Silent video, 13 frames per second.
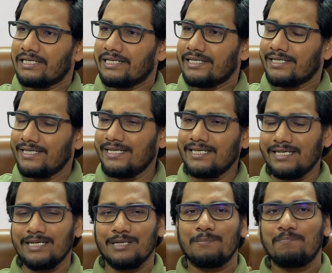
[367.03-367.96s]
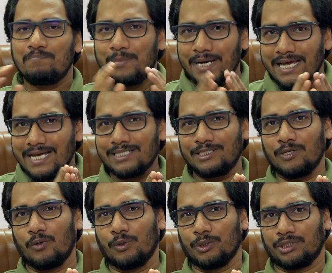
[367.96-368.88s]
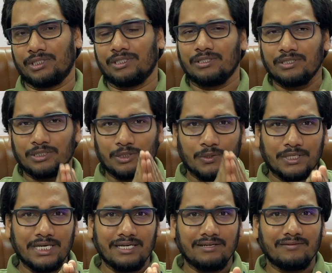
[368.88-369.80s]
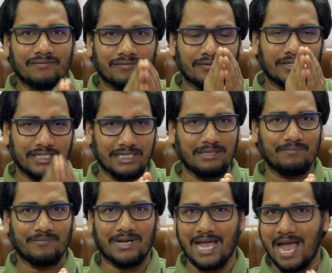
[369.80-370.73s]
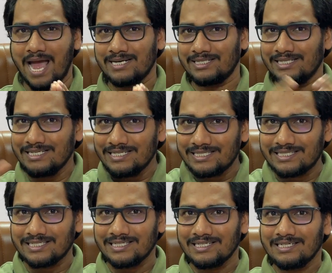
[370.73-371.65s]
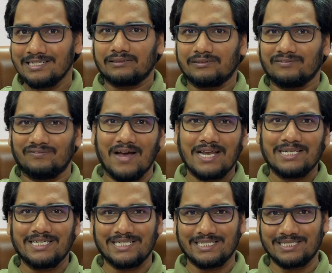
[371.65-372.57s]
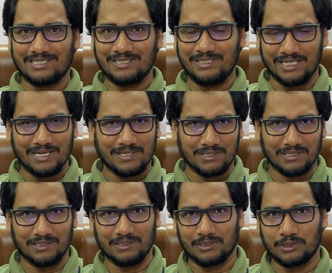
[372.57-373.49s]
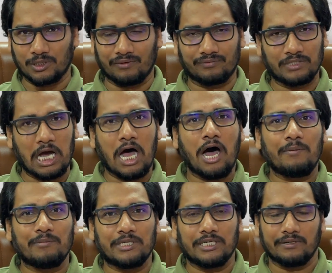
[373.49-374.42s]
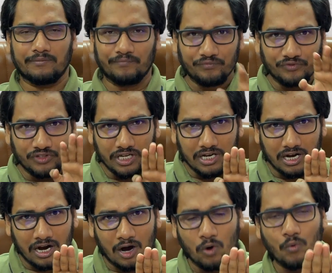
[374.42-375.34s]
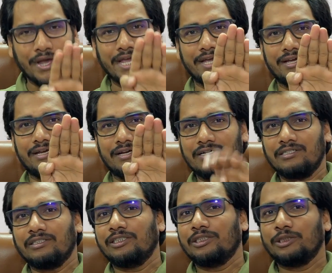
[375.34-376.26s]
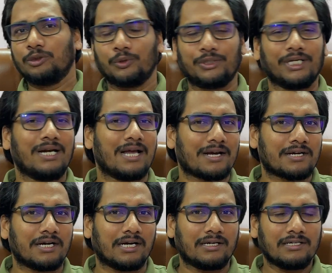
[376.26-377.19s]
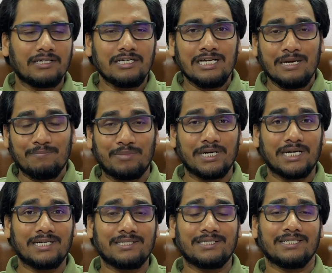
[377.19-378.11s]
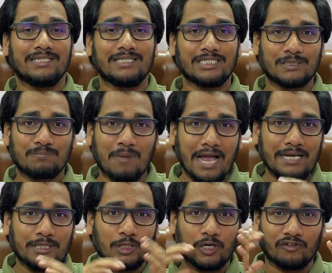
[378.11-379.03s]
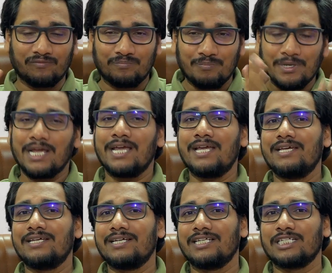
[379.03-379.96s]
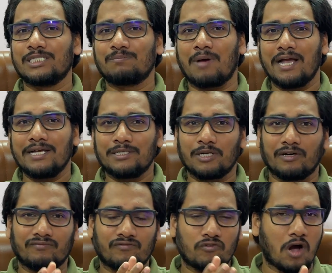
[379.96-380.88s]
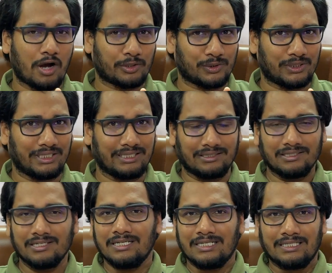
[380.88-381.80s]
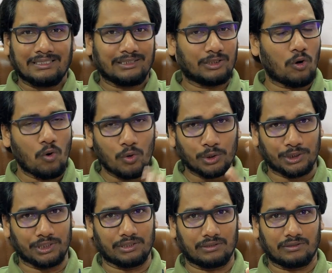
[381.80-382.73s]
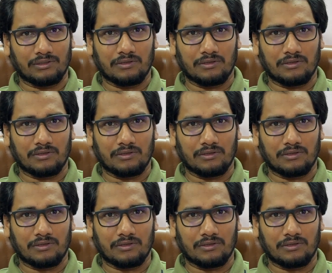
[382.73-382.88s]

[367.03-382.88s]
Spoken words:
He prays the ocean to give him and his valiant generals of the army away to Sri Lanka. But in spite of praying, in spite of coaxing, the ocean